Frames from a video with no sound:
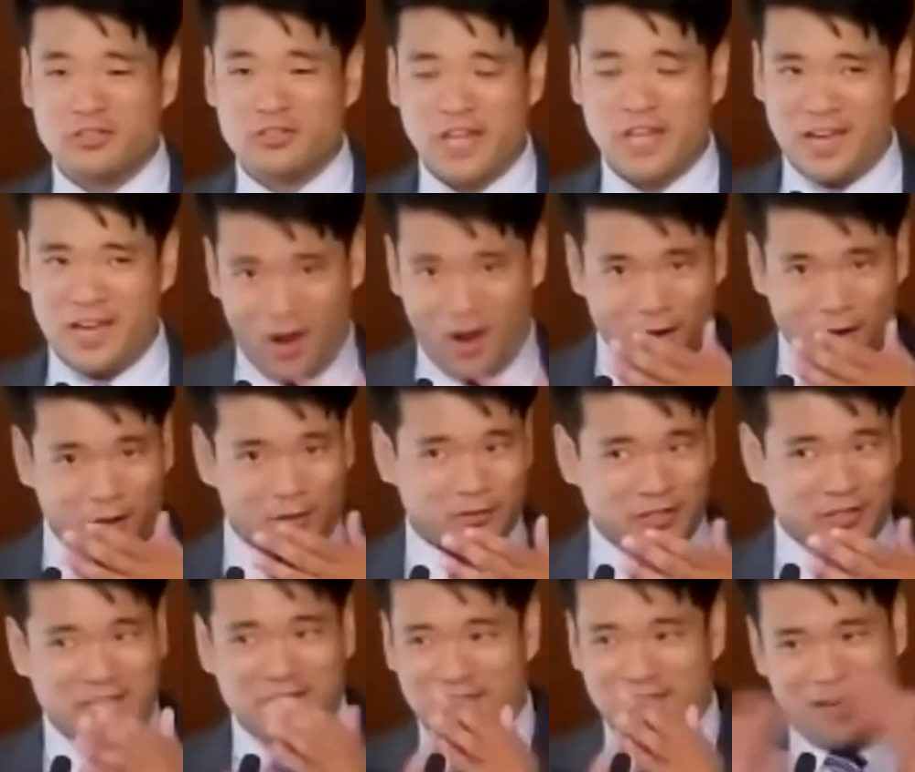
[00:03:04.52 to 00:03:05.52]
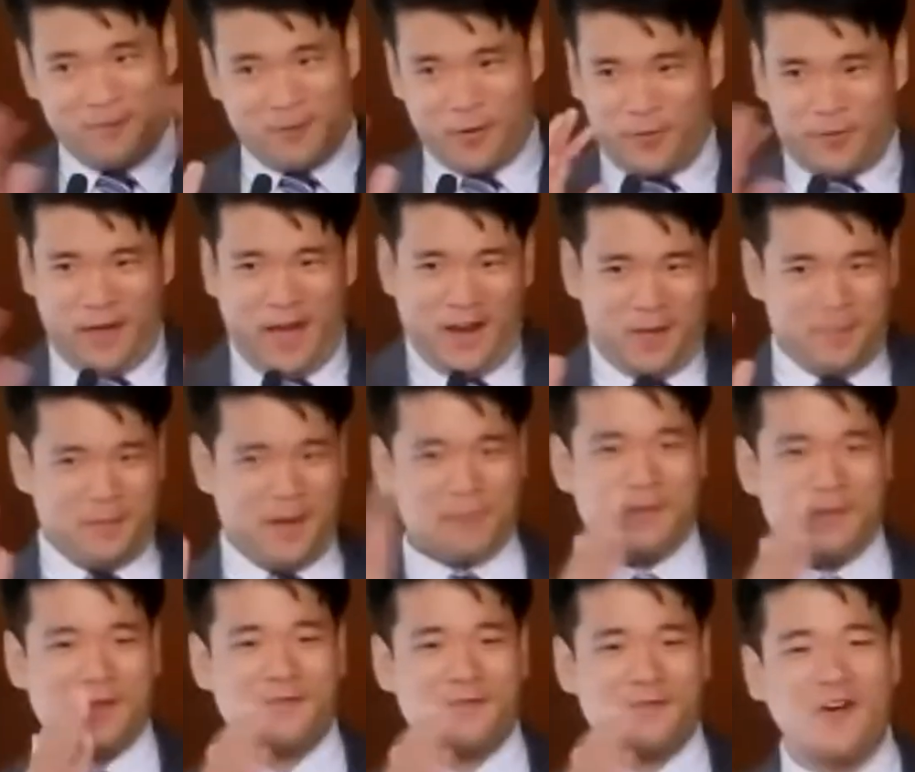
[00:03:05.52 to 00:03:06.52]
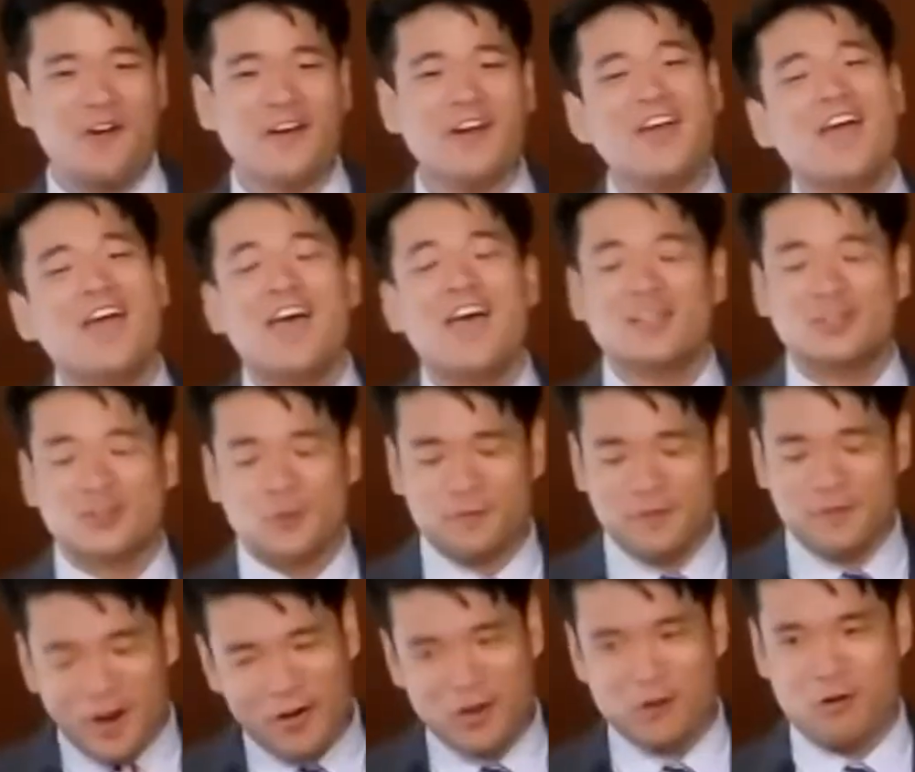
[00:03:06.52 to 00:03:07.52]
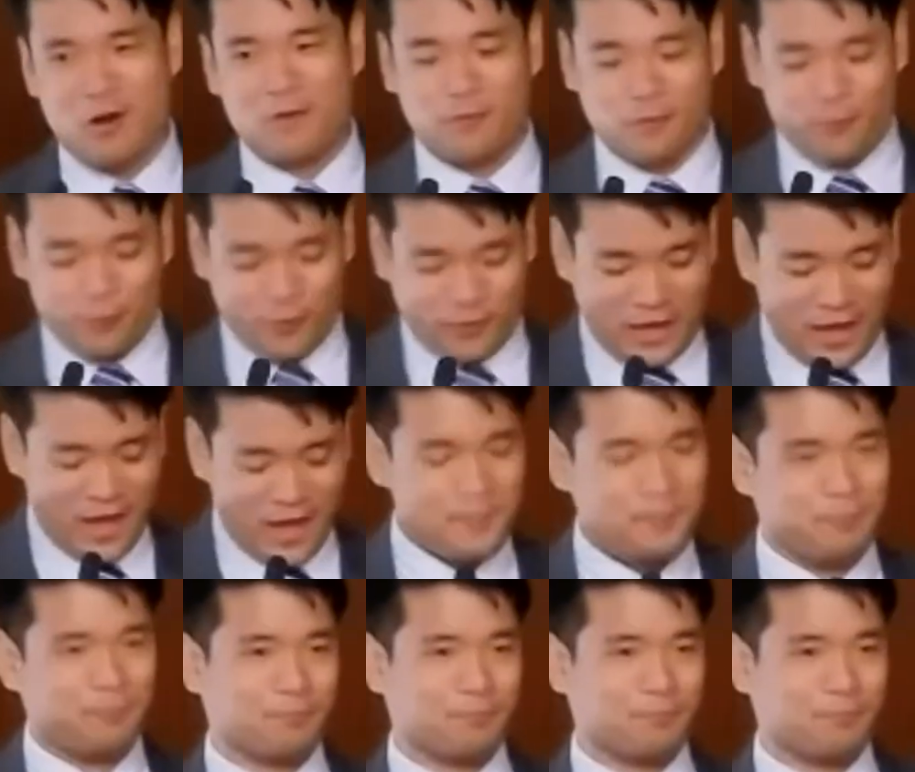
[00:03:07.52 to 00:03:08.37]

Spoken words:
I honestly never thought about before, so very grateful for that.